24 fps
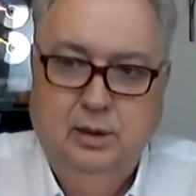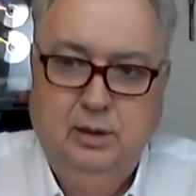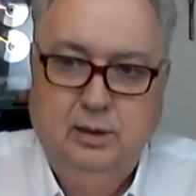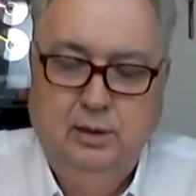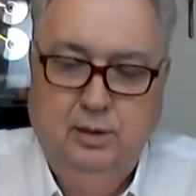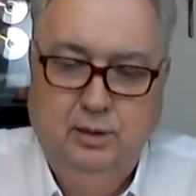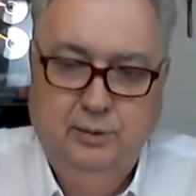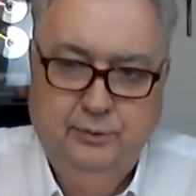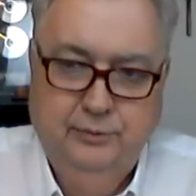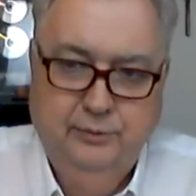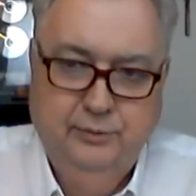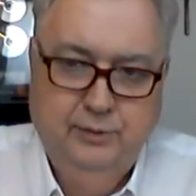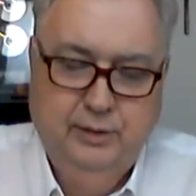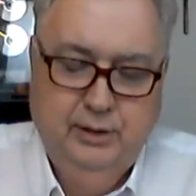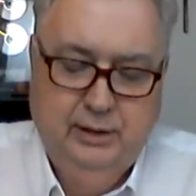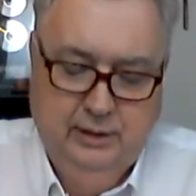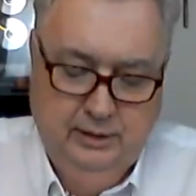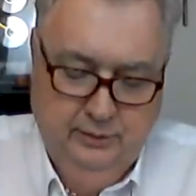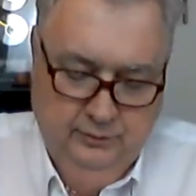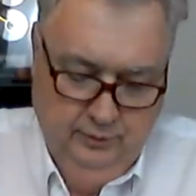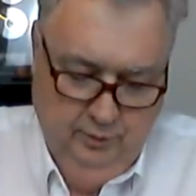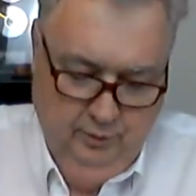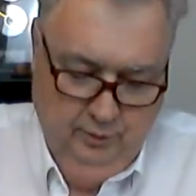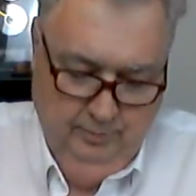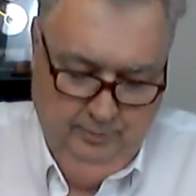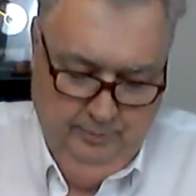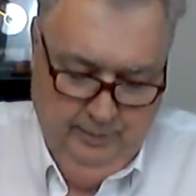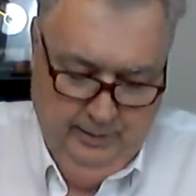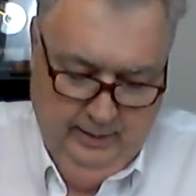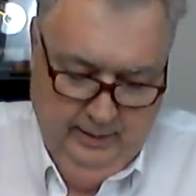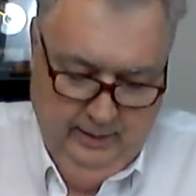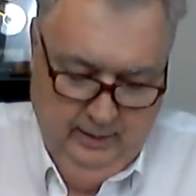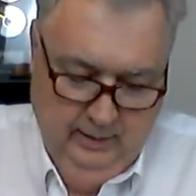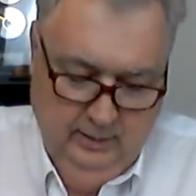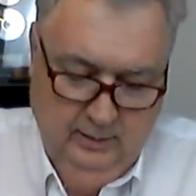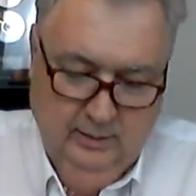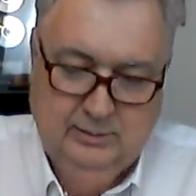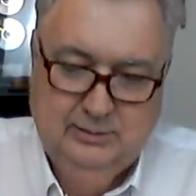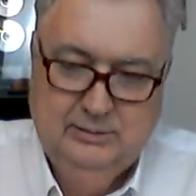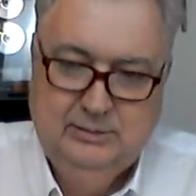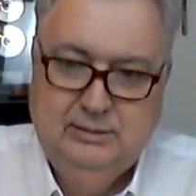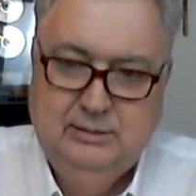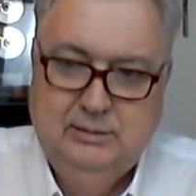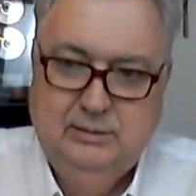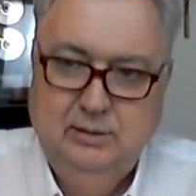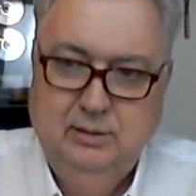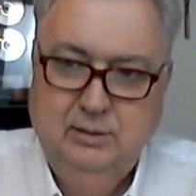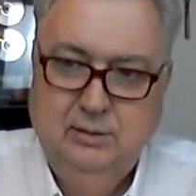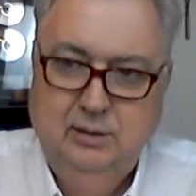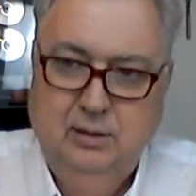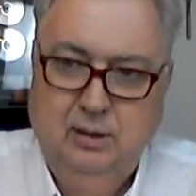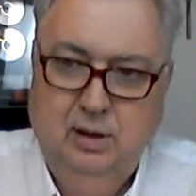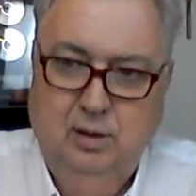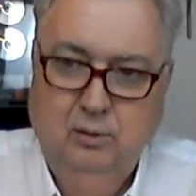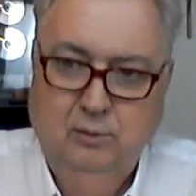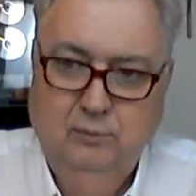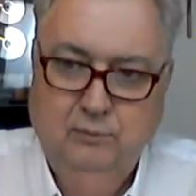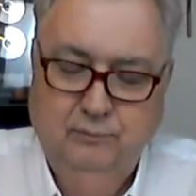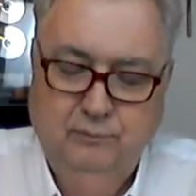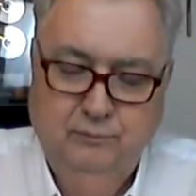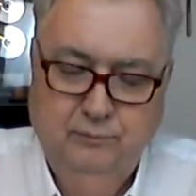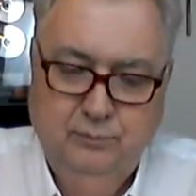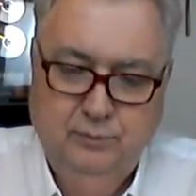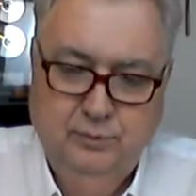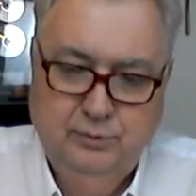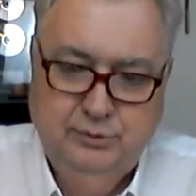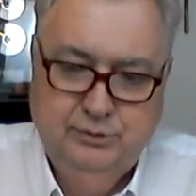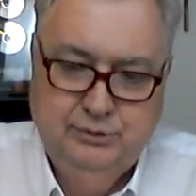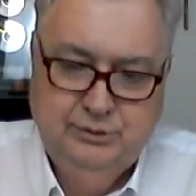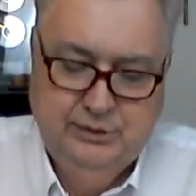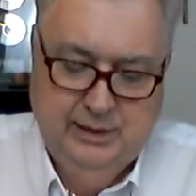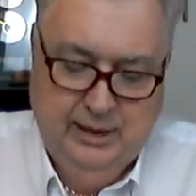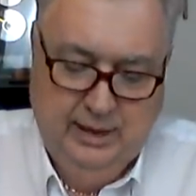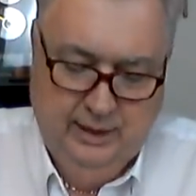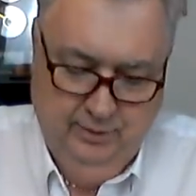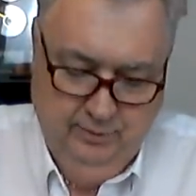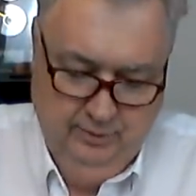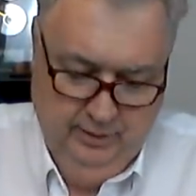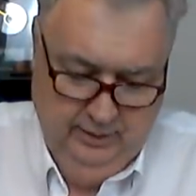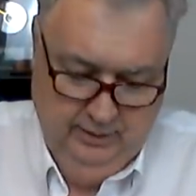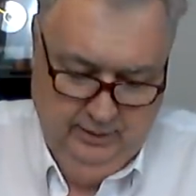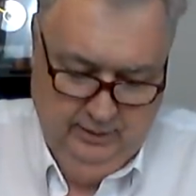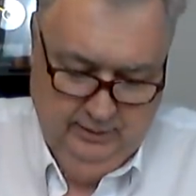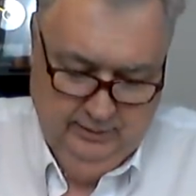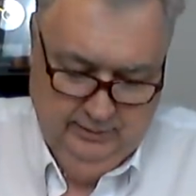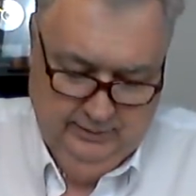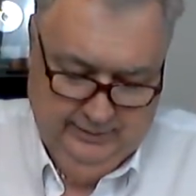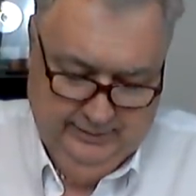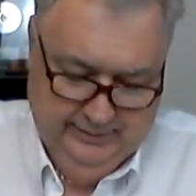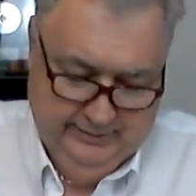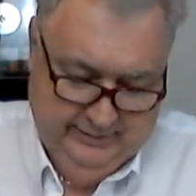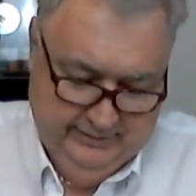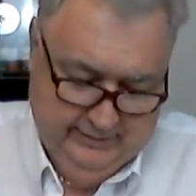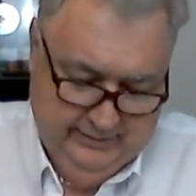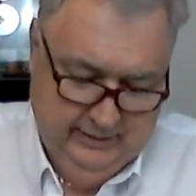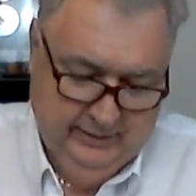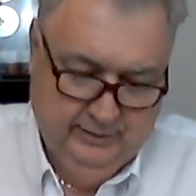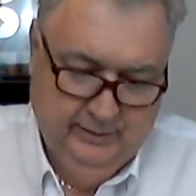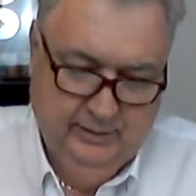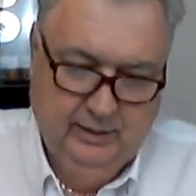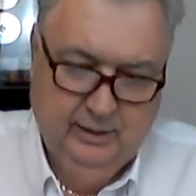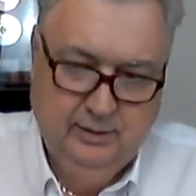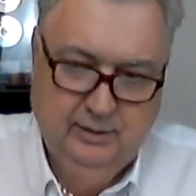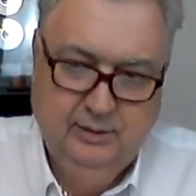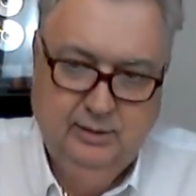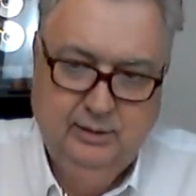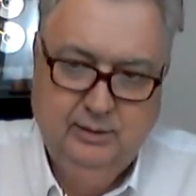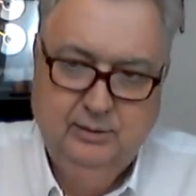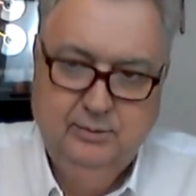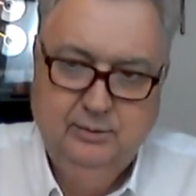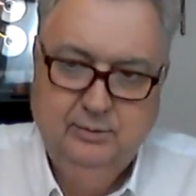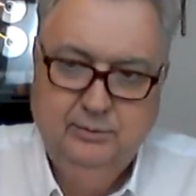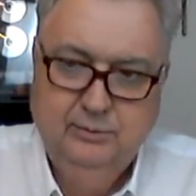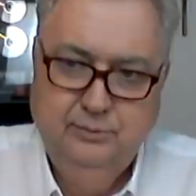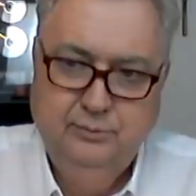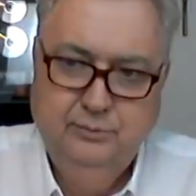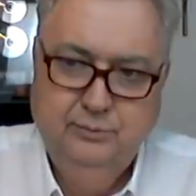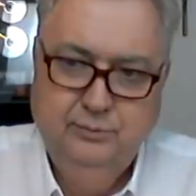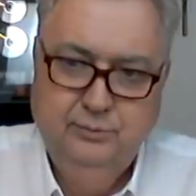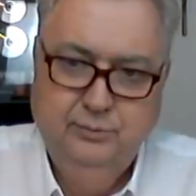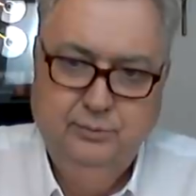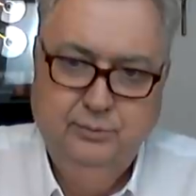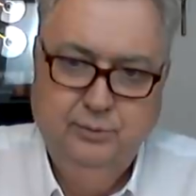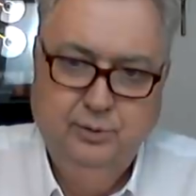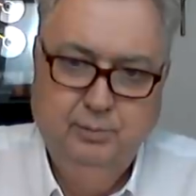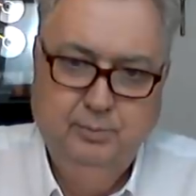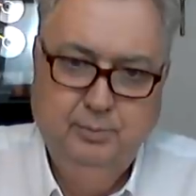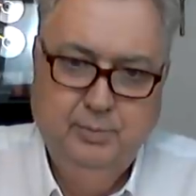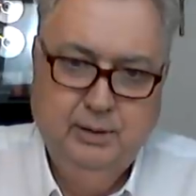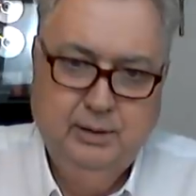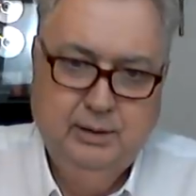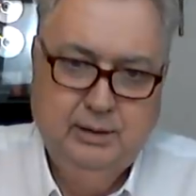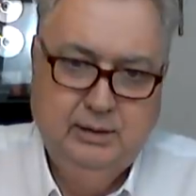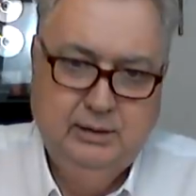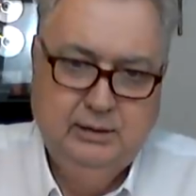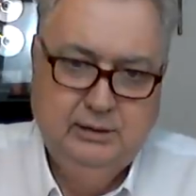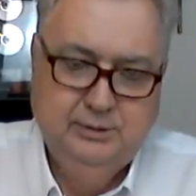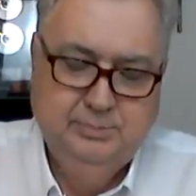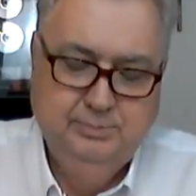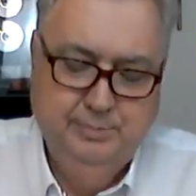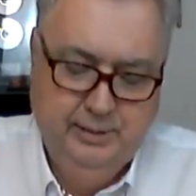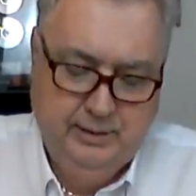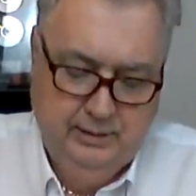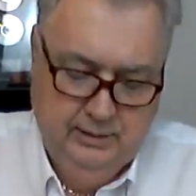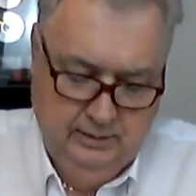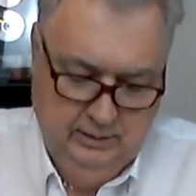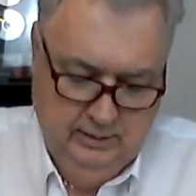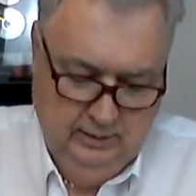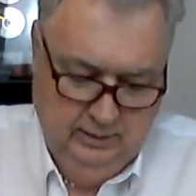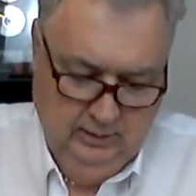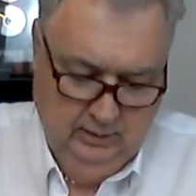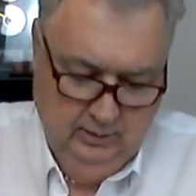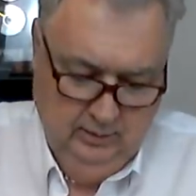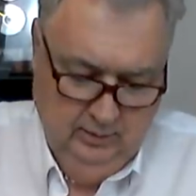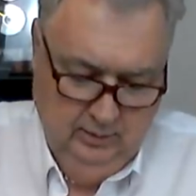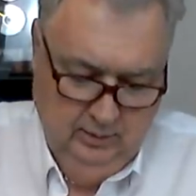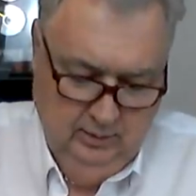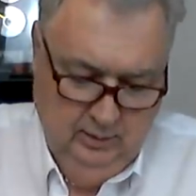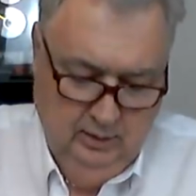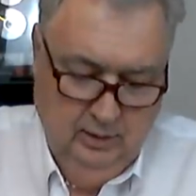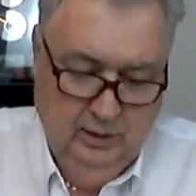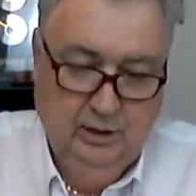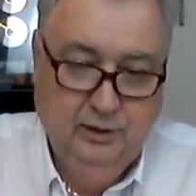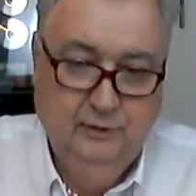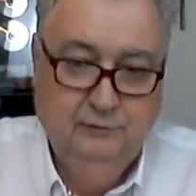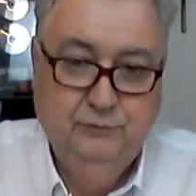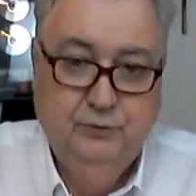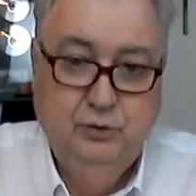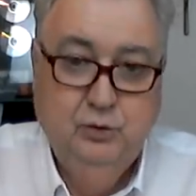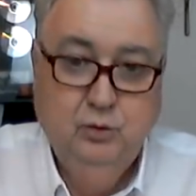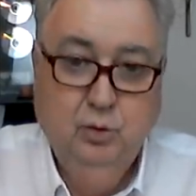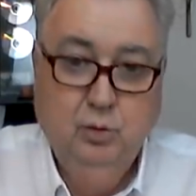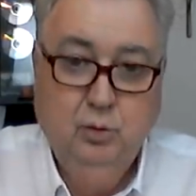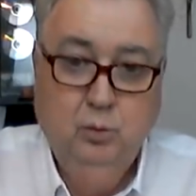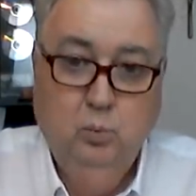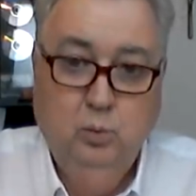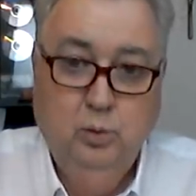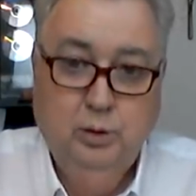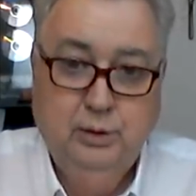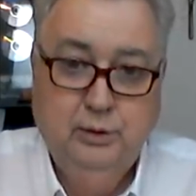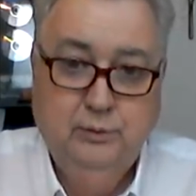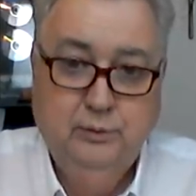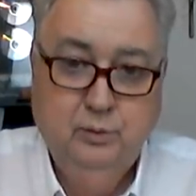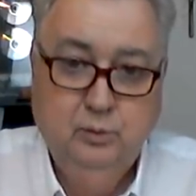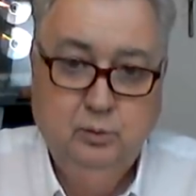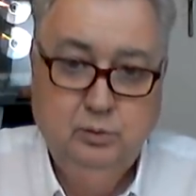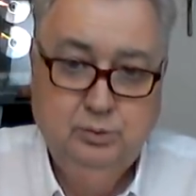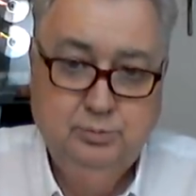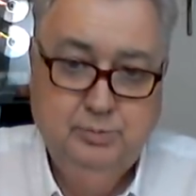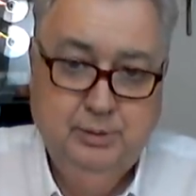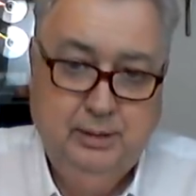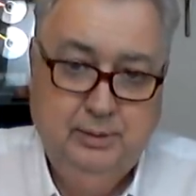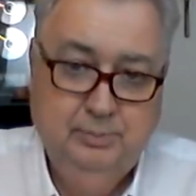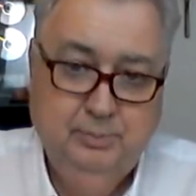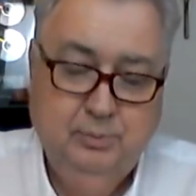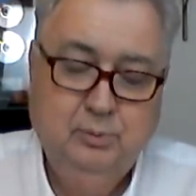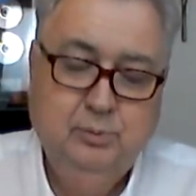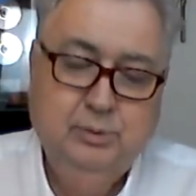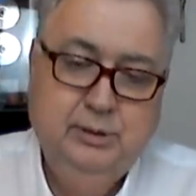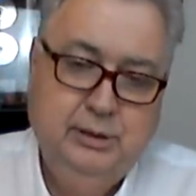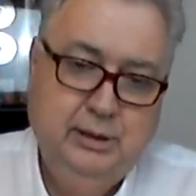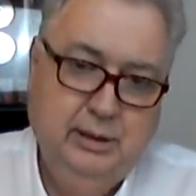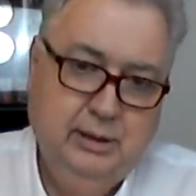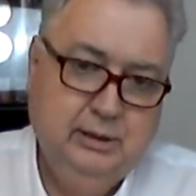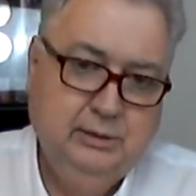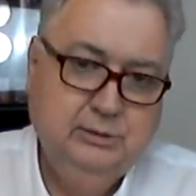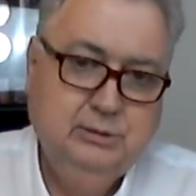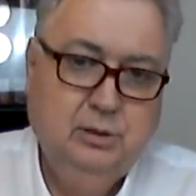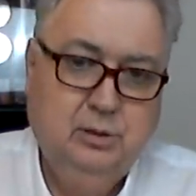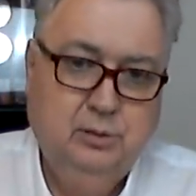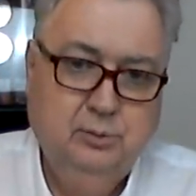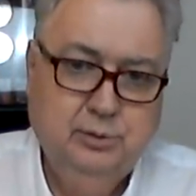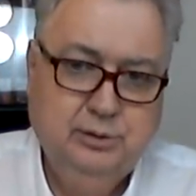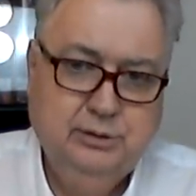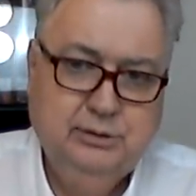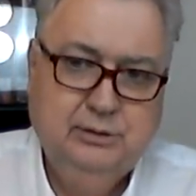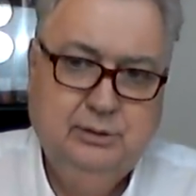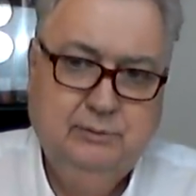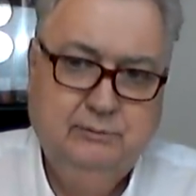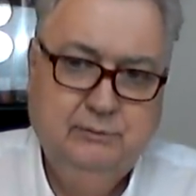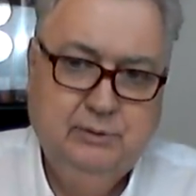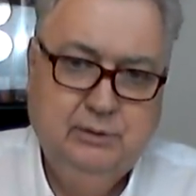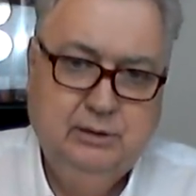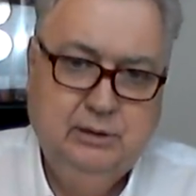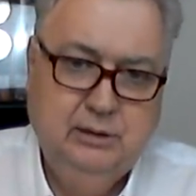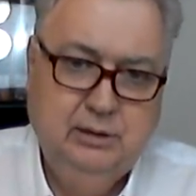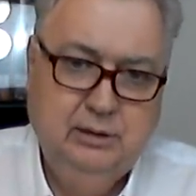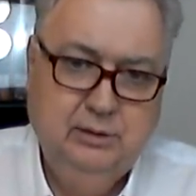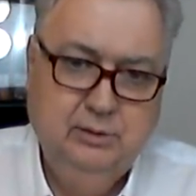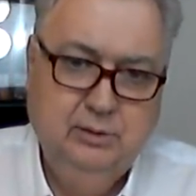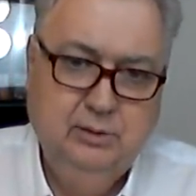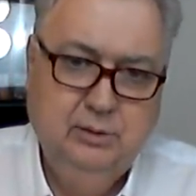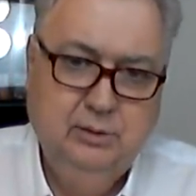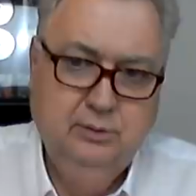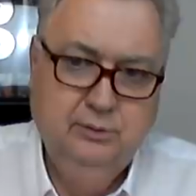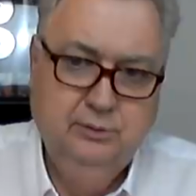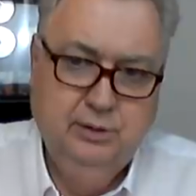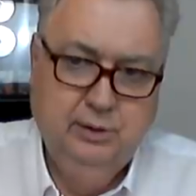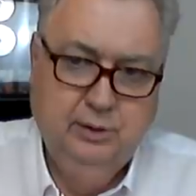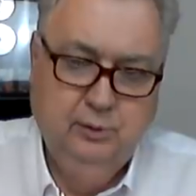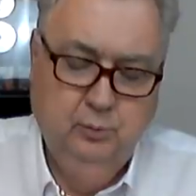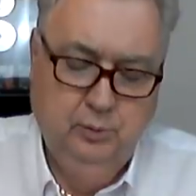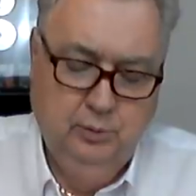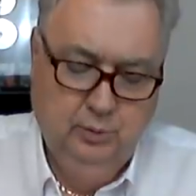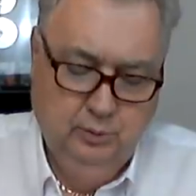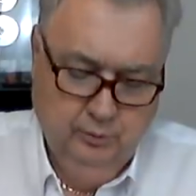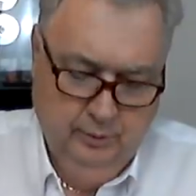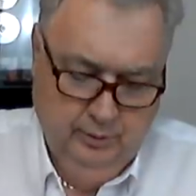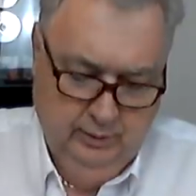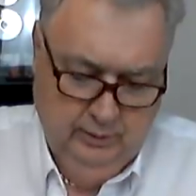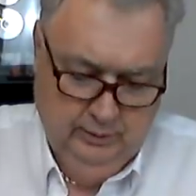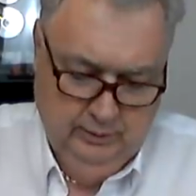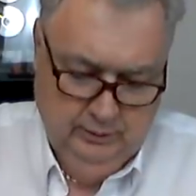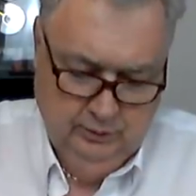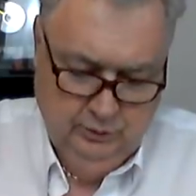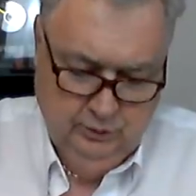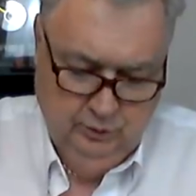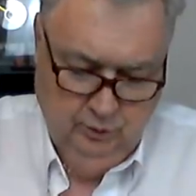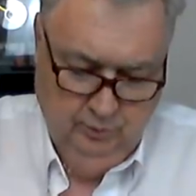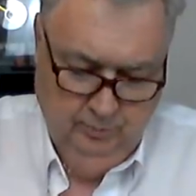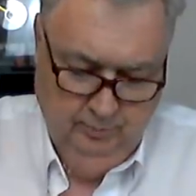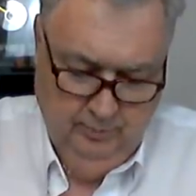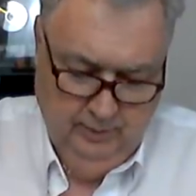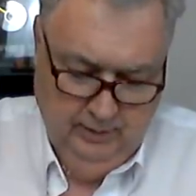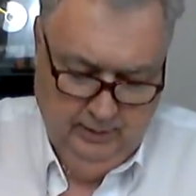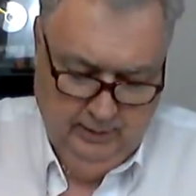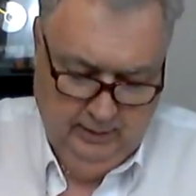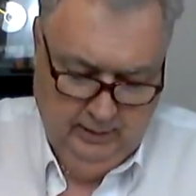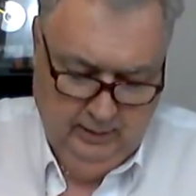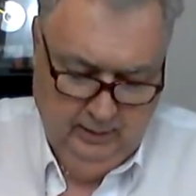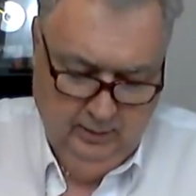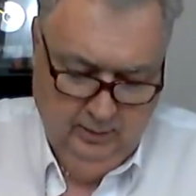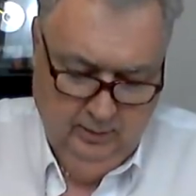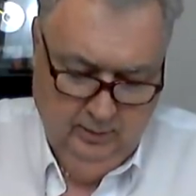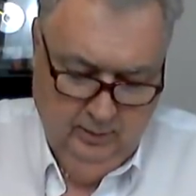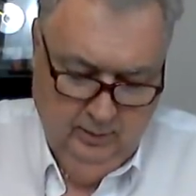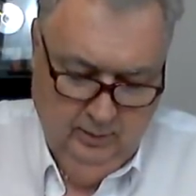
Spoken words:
on the, in their banks on Saturday, it said that their money is pending. If you are one of those people, yes, on the 17th, they will release your money.